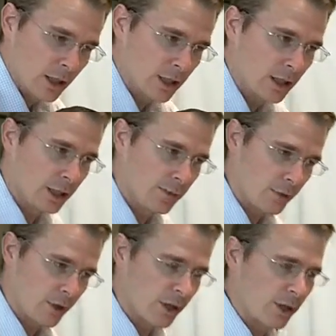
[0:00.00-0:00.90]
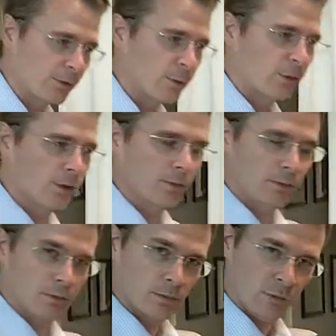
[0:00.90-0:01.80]
And then if you are comfortable,
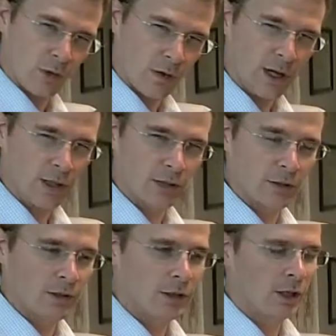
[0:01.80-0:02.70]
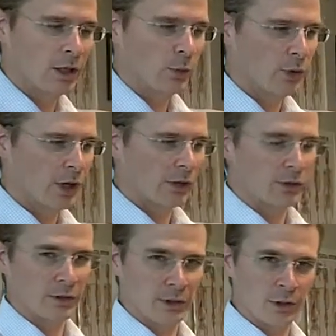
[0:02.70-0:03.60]
try it. But I
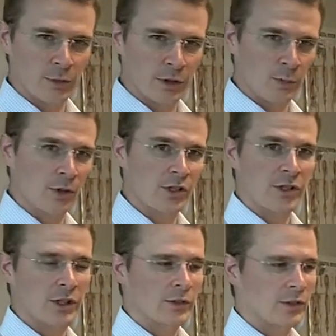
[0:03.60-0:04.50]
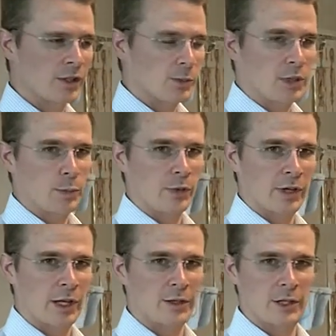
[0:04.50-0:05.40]
certainly don't want to push this onto people
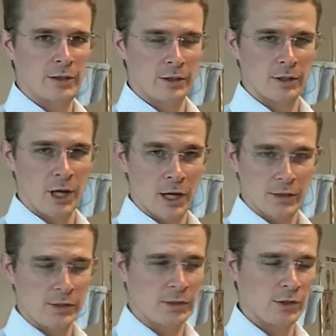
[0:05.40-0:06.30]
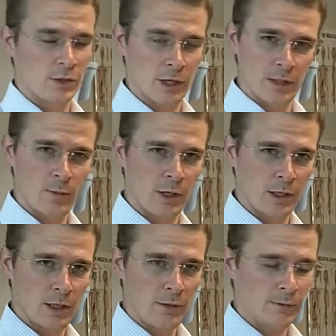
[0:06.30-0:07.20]
that are either not trained
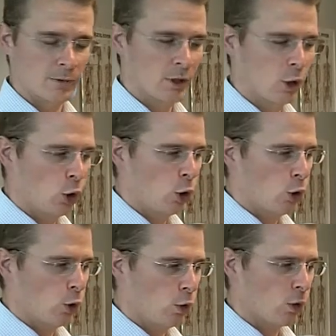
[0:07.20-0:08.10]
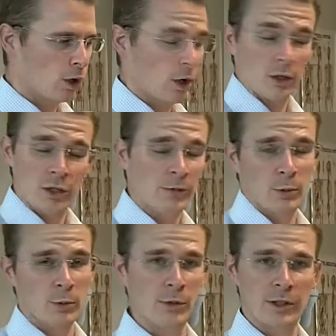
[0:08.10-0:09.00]
well enough or aren't
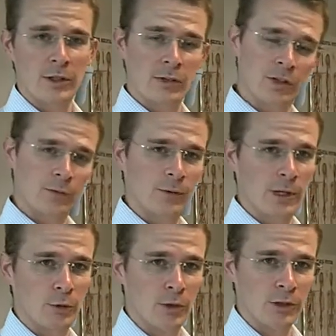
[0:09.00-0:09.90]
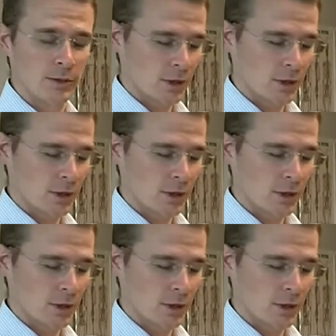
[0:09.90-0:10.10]
comfortable with it. This isn't for everyone.